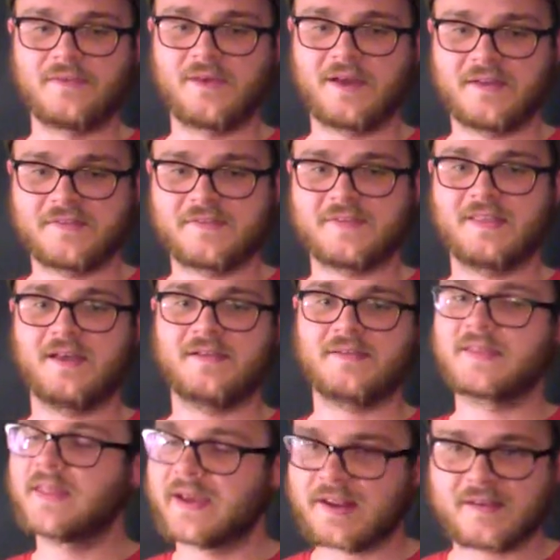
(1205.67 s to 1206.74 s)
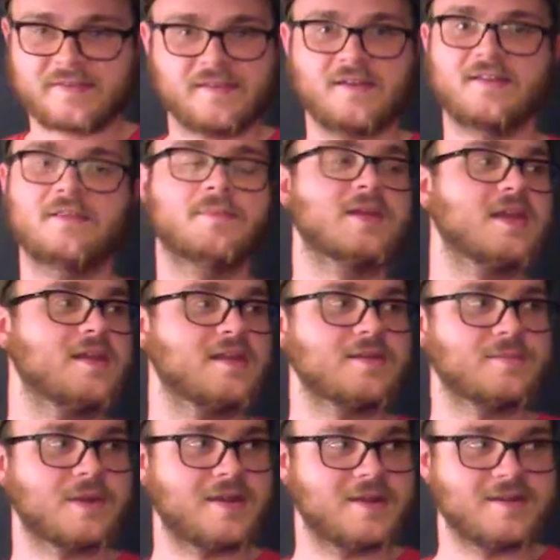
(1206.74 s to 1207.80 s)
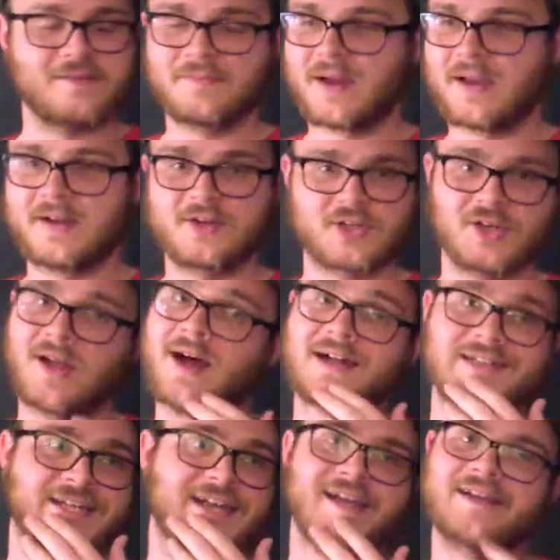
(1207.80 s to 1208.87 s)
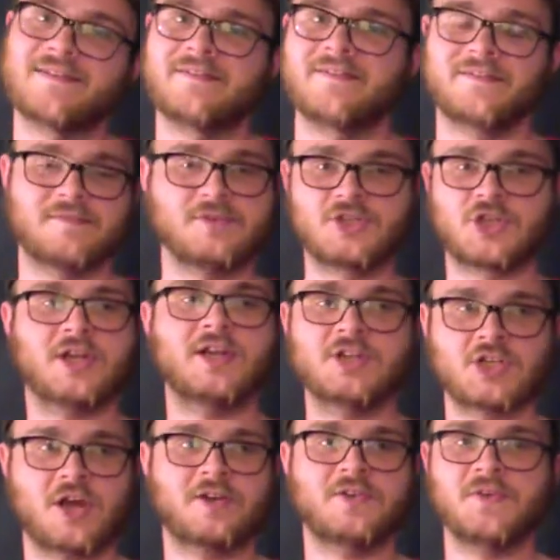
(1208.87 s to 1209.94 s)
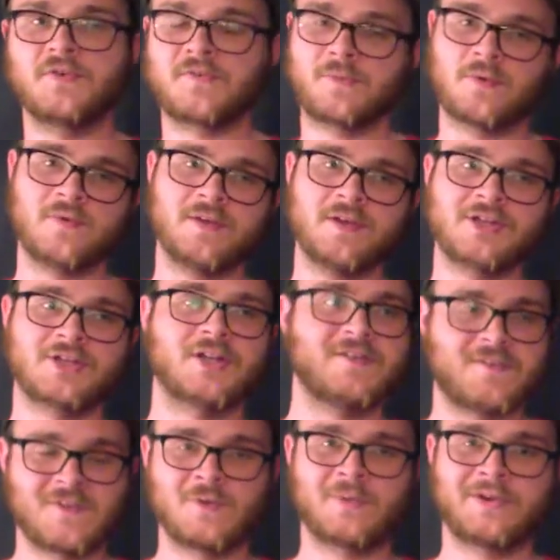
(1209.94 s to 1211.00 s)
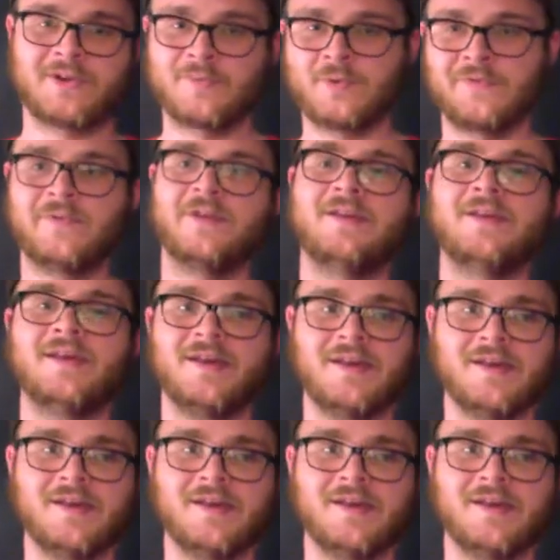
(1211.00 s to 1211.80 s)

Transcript: That's that. Like I said in the beginning, my initial hot take is shitty John Hughes movie, shitty superhero movie.